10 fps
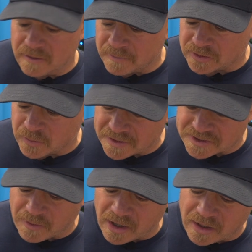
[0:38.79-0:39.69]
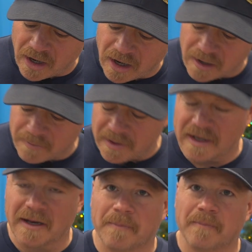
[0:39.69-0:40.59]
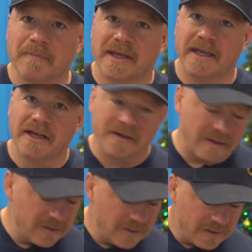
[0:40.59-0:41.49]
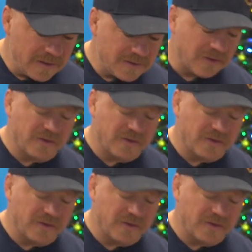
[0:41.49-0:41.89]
between the smart carb and the Keihin. It's a